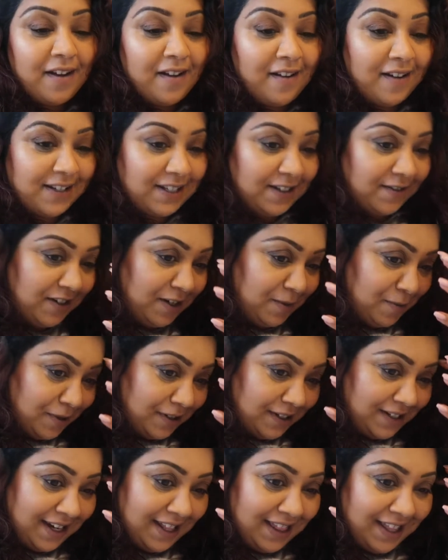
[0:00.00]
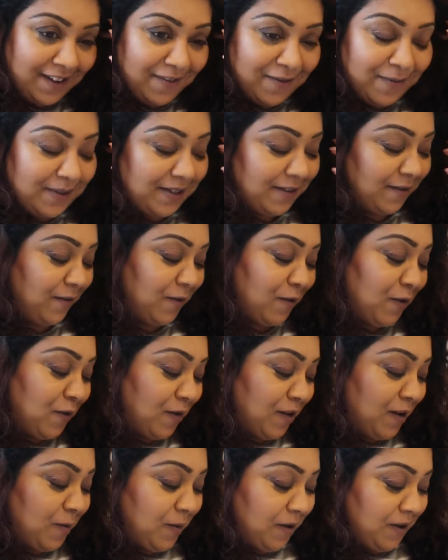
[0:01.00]
asked if she wanted anything from
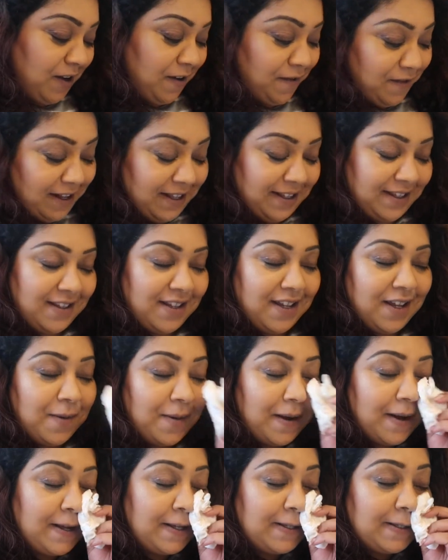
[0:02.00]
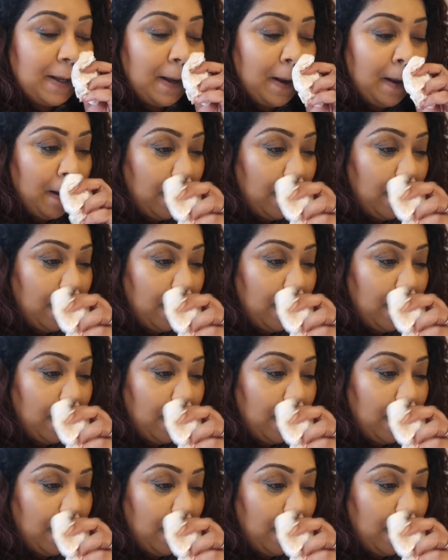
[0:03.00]
Sephora while her friend's in the US.